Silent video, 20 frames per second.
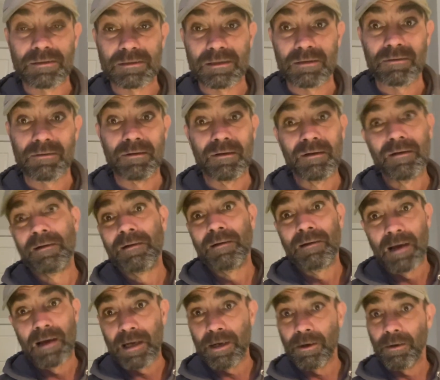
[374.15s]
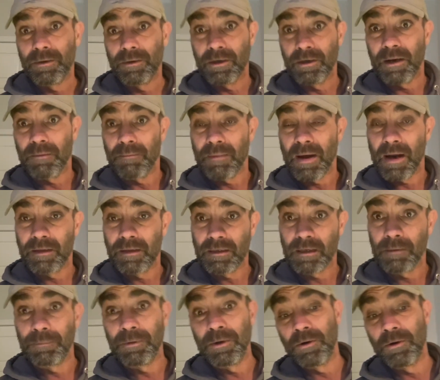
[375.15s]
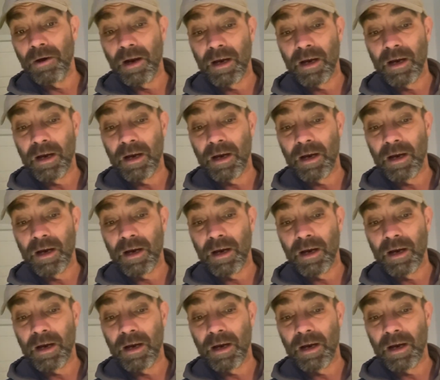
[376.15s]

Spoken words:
So I go out there, get mad at the computer.